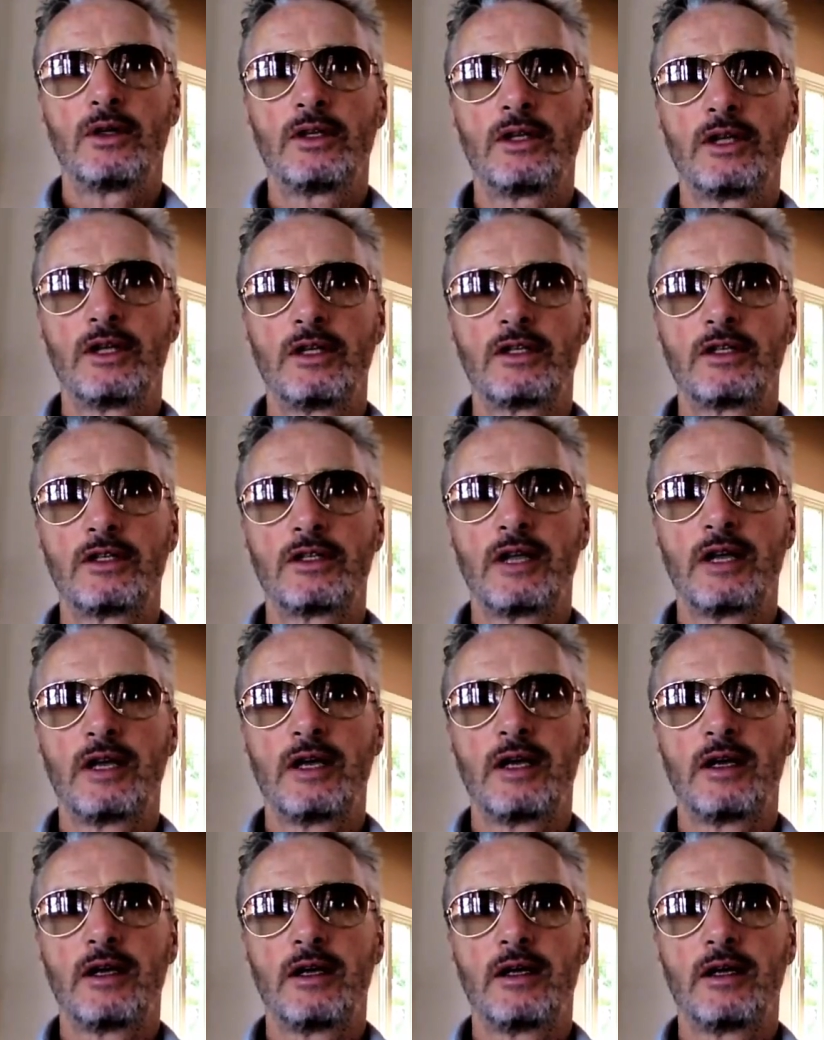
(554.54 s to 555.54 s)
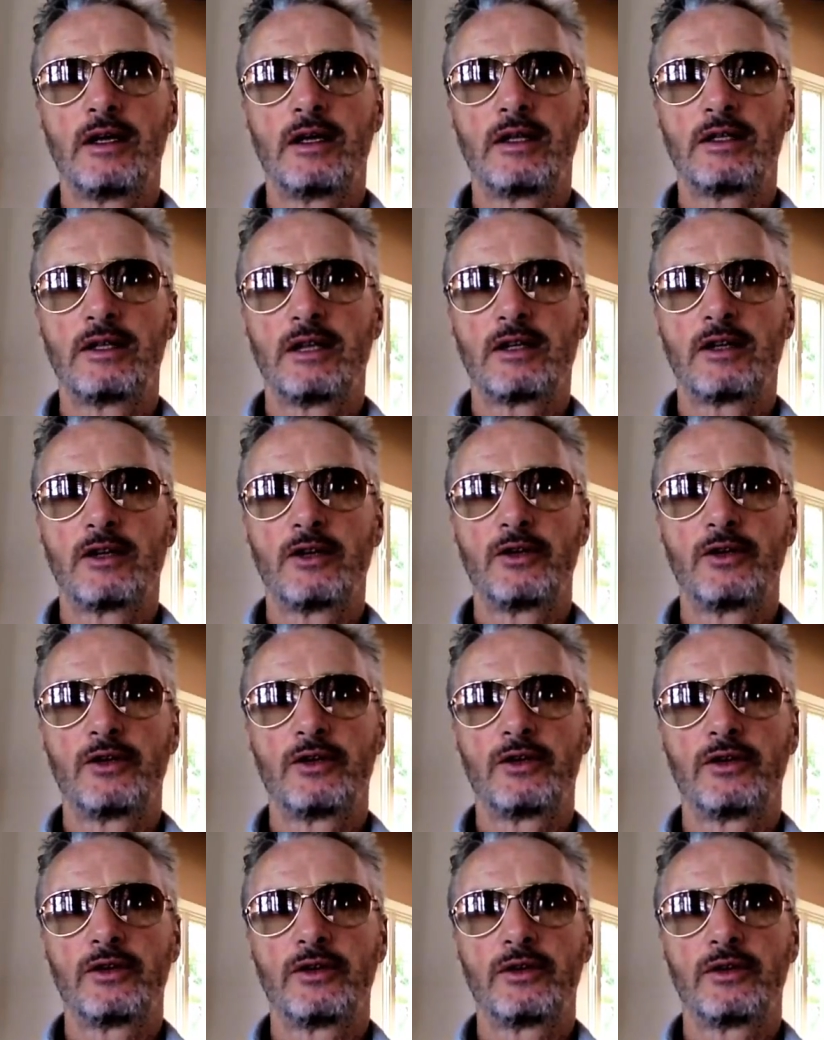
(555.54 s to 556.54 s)
It's not good,
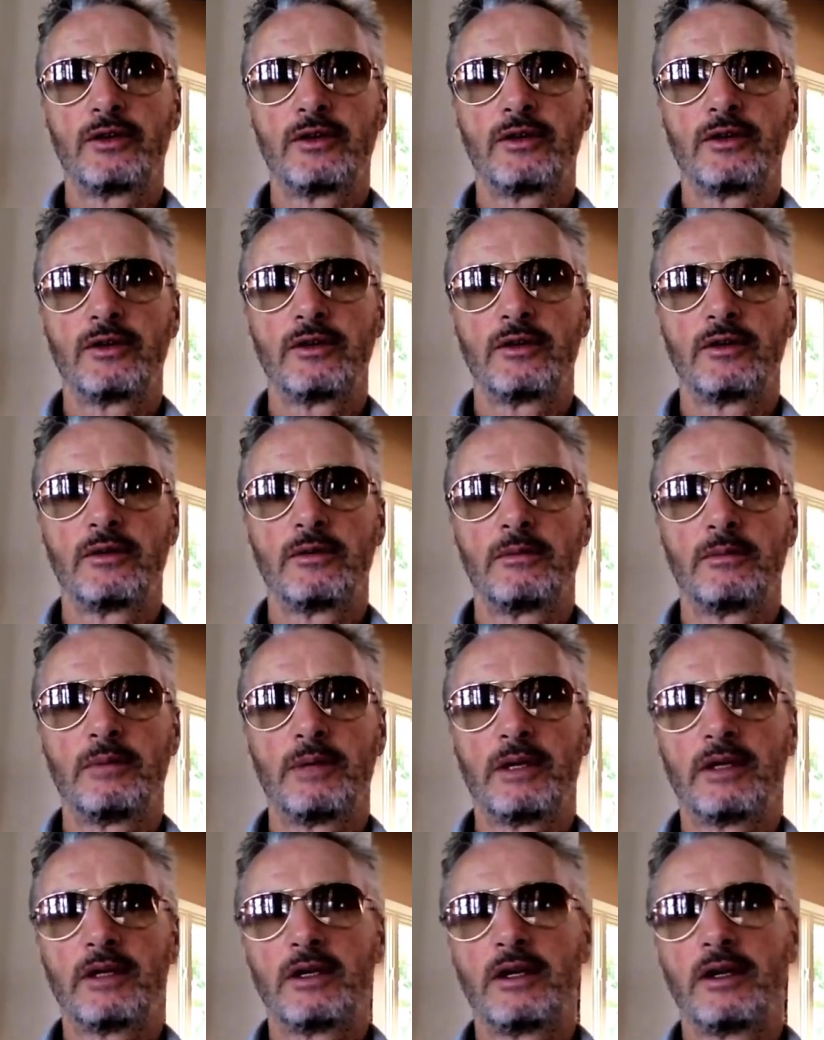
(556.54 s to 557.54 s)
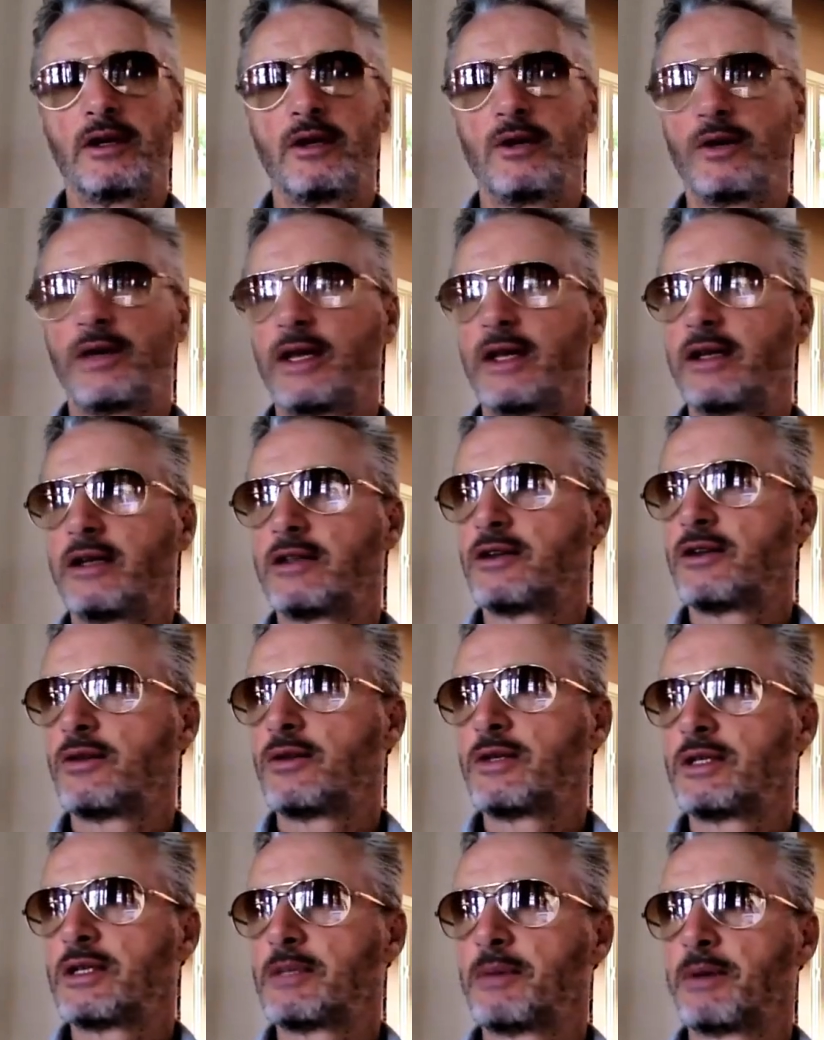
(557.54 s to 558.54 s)
but you know, then there's
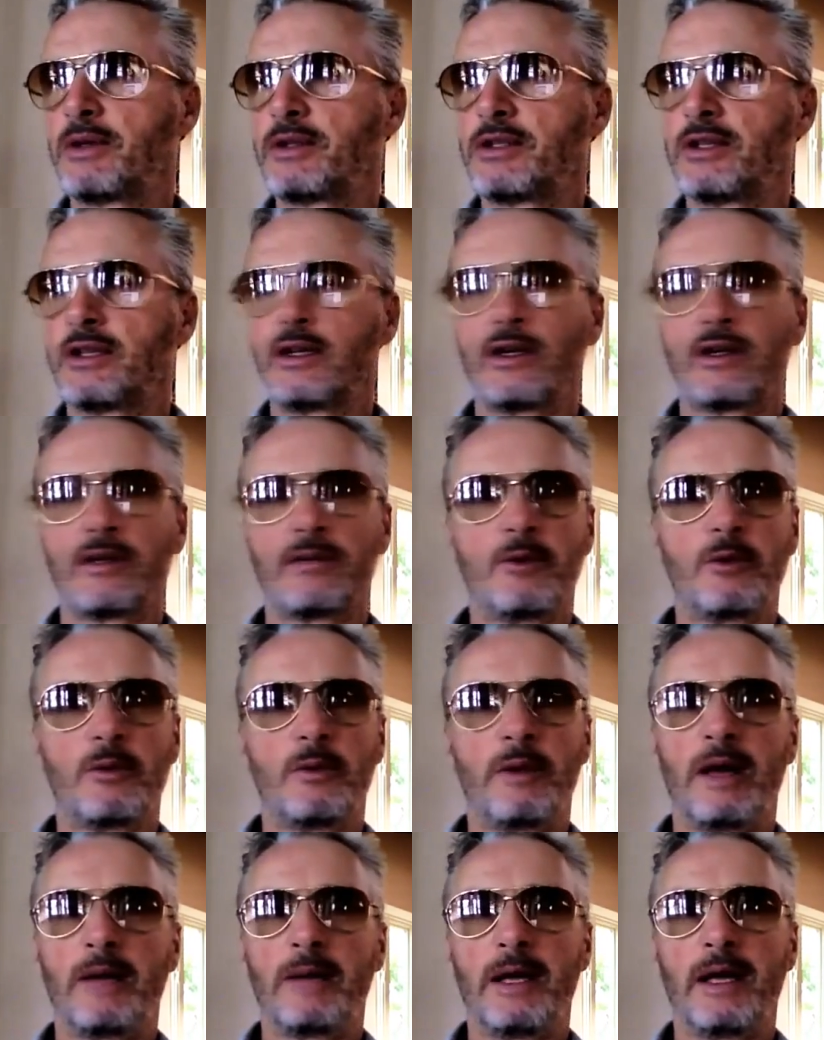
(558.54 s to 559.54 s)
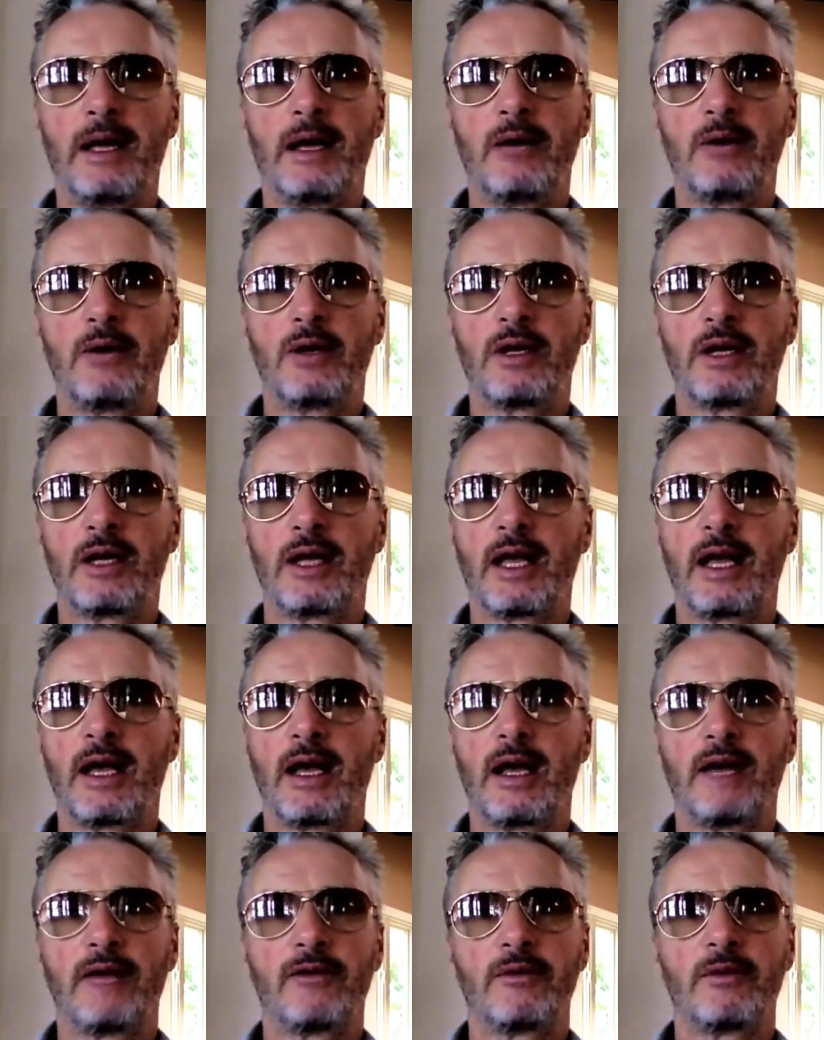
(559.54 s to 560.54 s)
always the person. Look at Obama. How can a
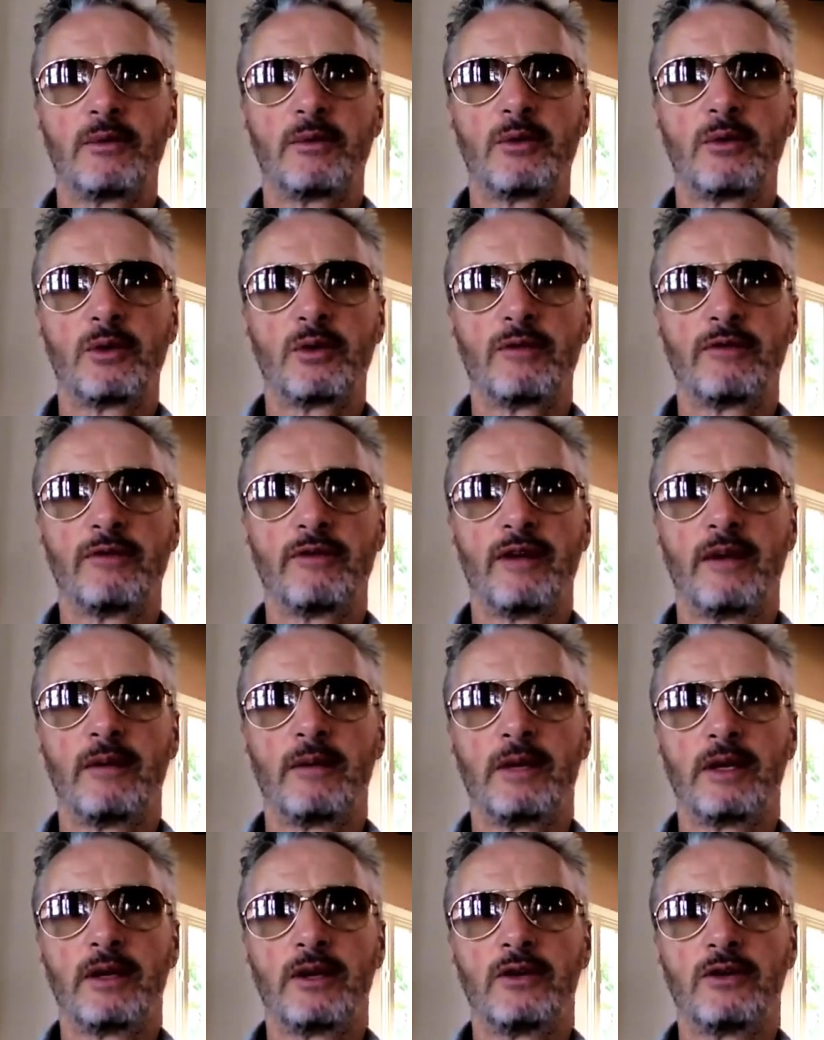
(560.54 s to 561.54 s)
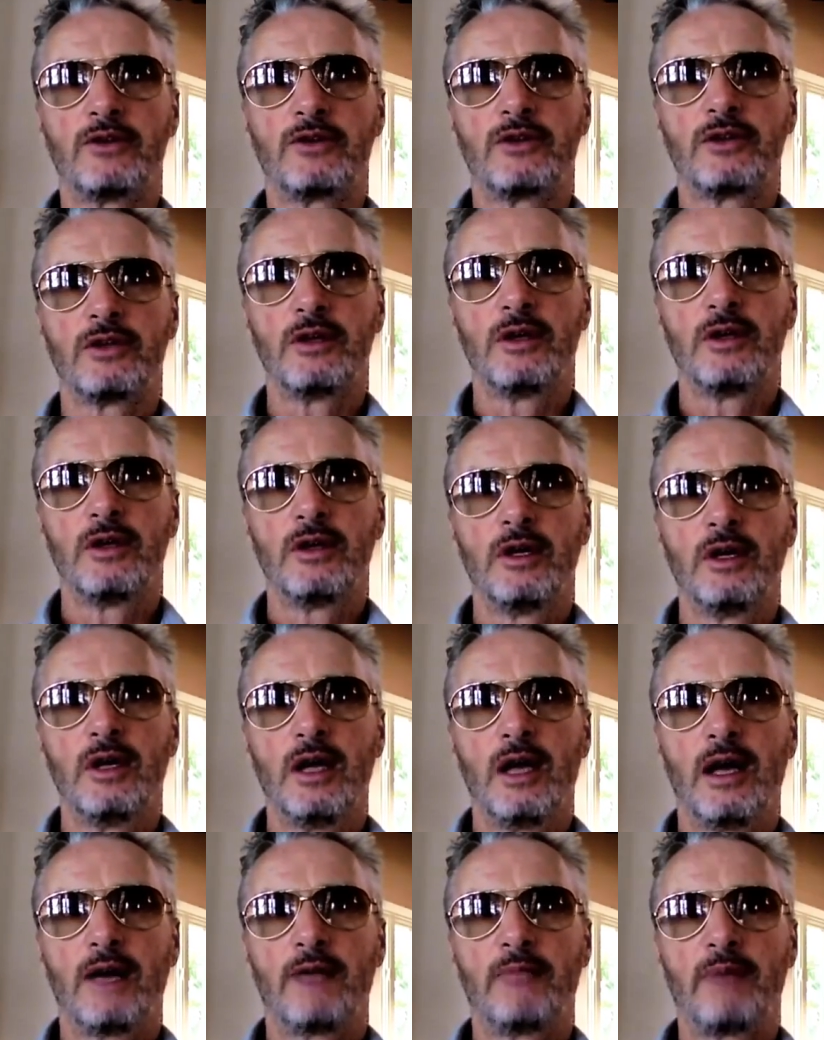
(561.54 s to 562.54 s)
guy from a broken family who's
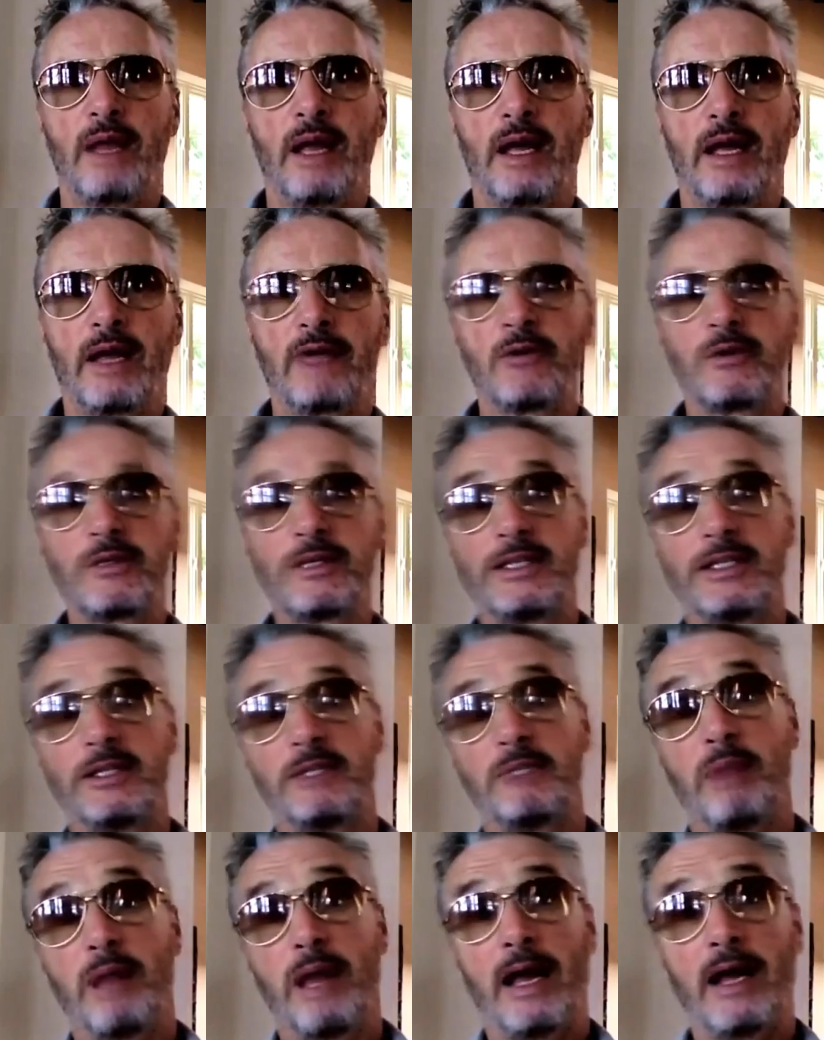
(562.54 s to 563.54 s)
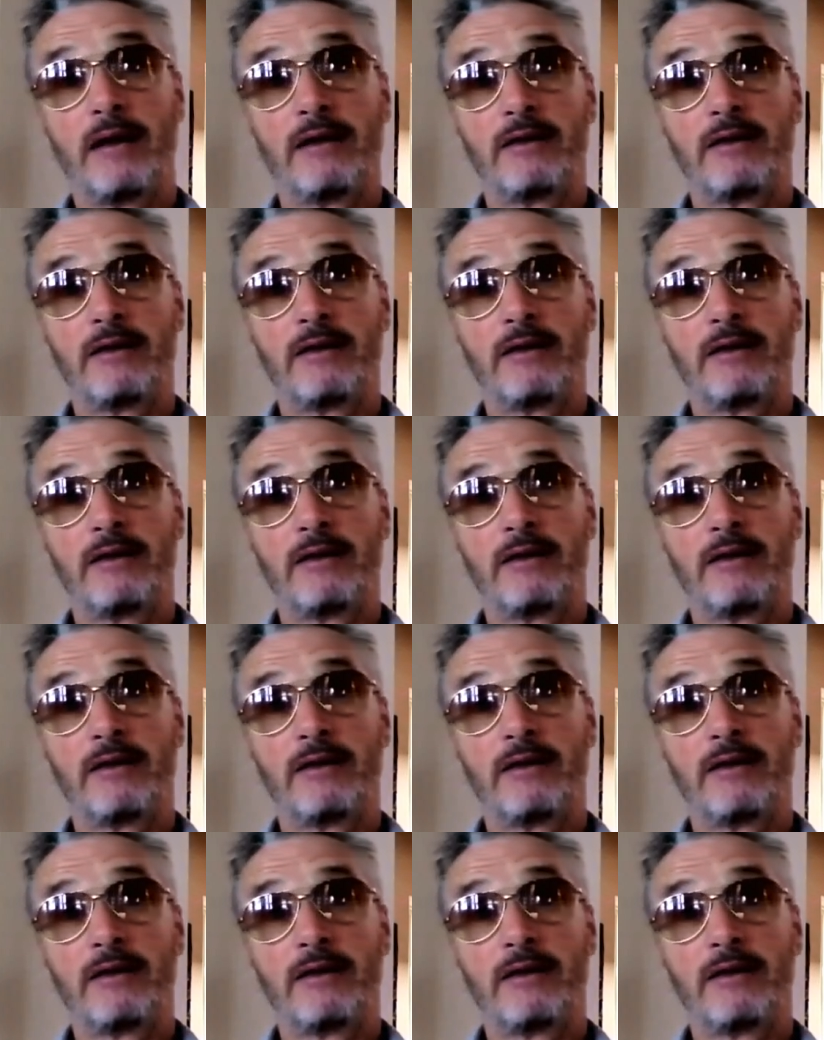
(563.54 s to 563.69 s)
half black? Everyone says he's black.